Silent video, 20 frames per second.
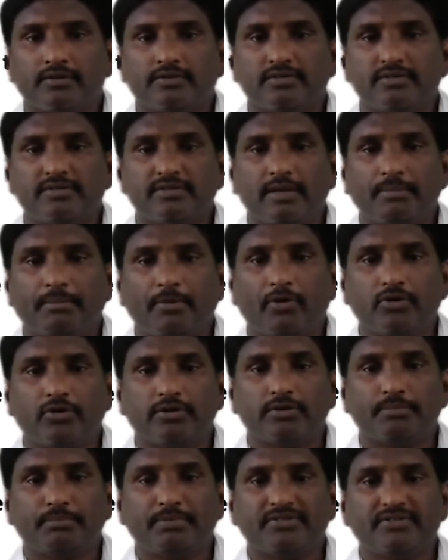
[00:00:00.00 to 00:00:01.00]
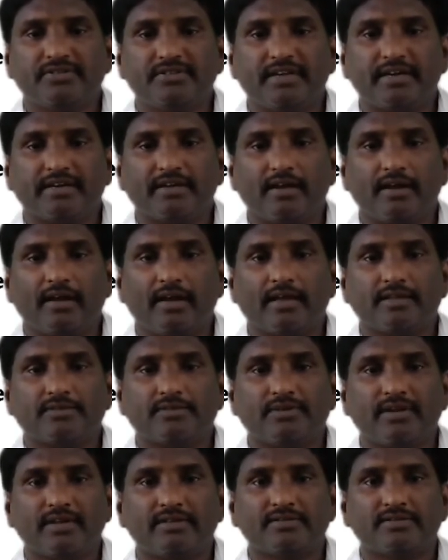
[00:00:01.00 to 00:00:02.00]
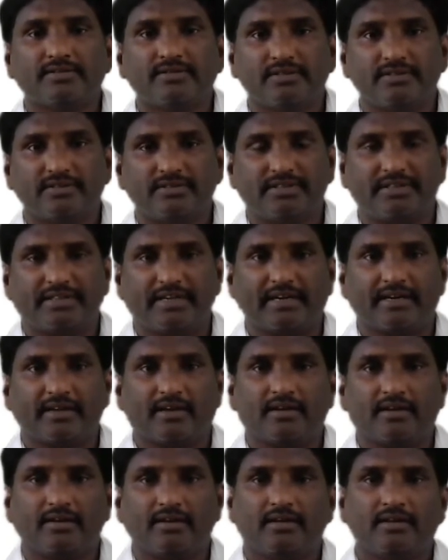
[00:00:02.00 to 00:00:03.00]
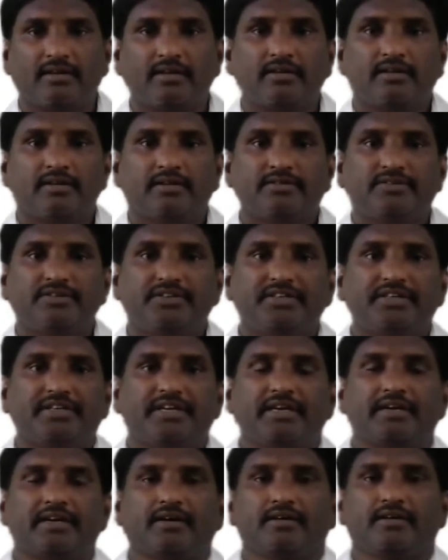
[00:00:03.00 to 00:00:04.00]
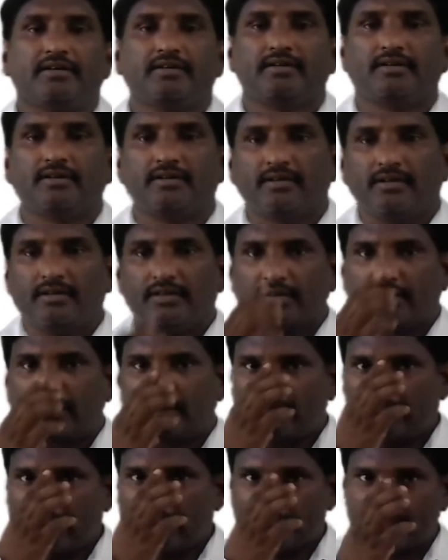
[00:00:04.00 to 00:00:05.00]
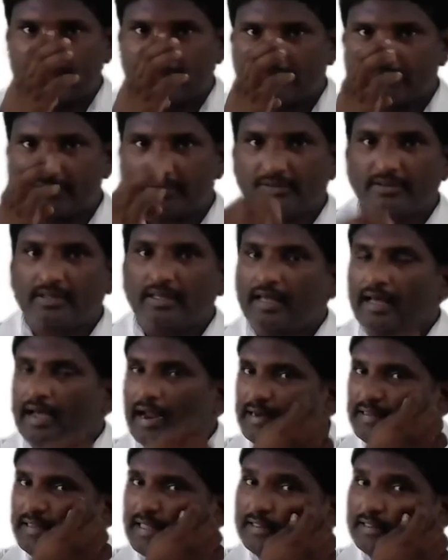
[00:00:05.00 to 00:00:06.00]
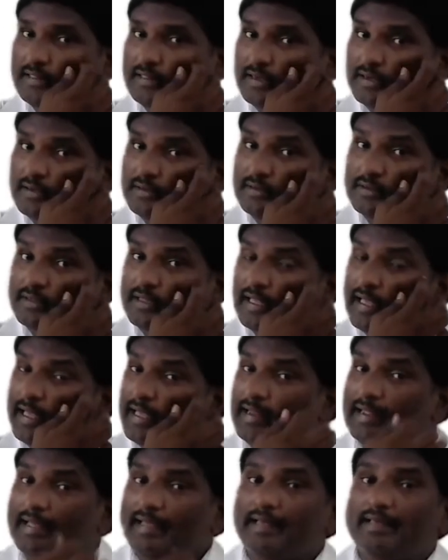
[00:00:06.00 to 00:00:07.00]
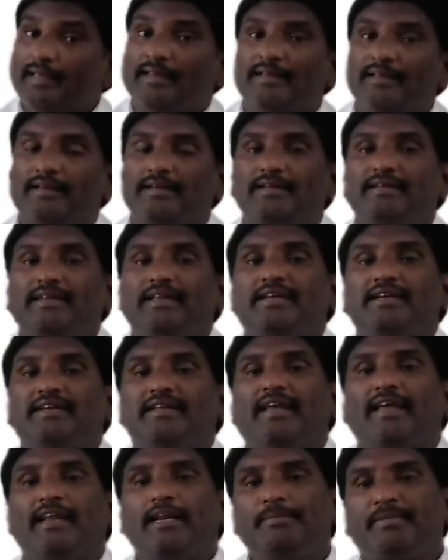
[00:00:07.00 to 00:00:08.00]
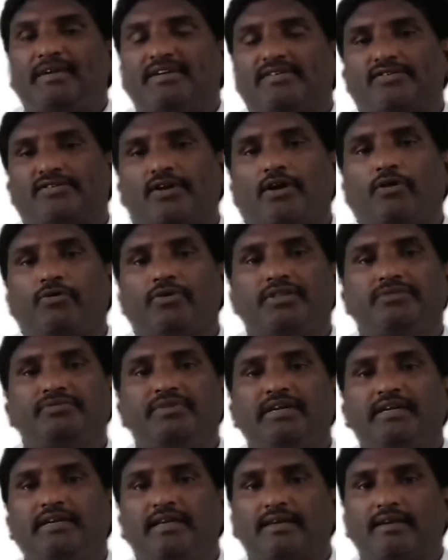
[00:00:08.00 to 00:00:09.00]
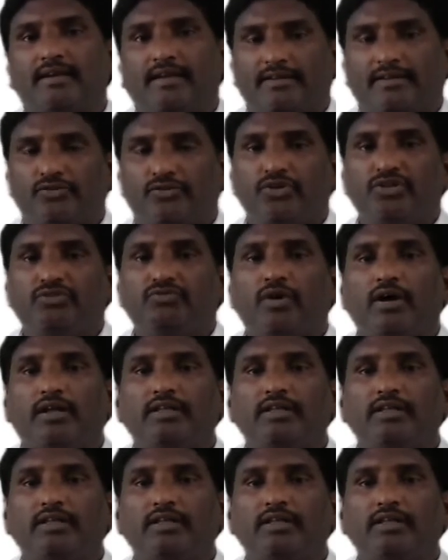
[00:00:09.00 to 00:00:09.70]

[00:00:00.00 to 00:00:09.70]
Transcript: This is about PC data as well as C data, CD data, right? And then DTD elements. How can we declare? So in